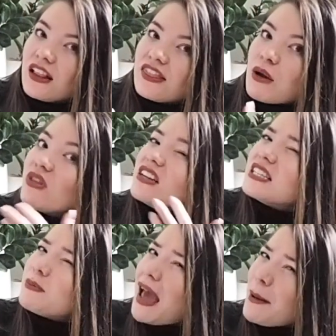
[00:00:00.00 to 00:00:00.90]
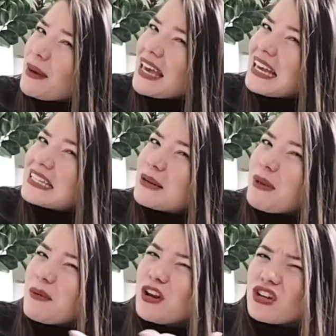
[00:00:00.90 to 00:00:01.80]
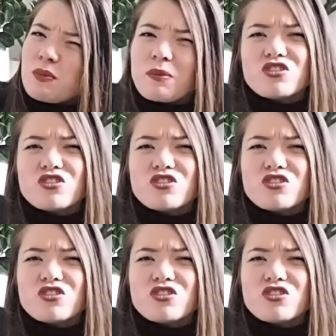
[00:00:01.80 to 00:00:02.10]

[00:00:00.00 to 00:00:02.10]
they were the display piece and maybe lots of people